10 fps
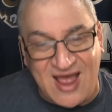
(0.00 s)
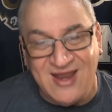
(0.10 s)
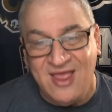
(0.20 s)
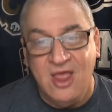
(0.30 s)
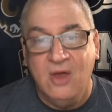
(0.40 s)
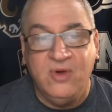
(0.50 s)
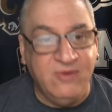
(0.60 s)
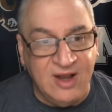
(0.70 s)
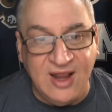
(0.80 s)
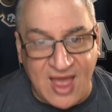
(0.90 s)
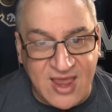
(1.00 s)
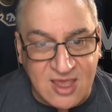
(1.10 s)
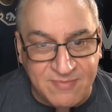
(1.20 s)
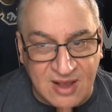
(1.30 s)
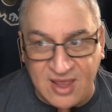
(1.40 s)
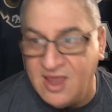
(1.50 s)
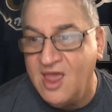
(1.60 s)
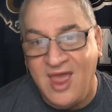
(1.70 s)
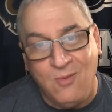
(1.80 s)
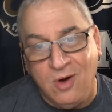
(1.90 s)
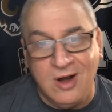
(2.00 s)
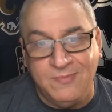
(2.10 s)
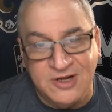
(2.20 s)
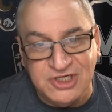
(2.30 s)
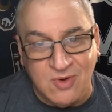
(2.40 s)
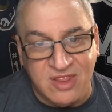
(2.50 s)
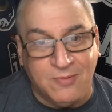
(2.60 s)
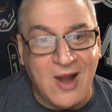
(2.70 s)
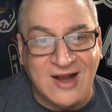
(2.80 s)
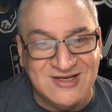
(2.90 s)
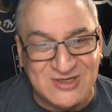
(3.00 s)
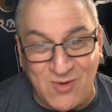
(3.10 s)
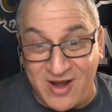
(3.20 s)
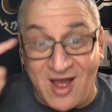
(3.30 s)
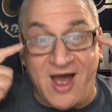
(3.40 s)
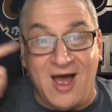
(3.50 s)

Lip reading: Not, we really like you, Billy, and we're going to put you on the practice squad.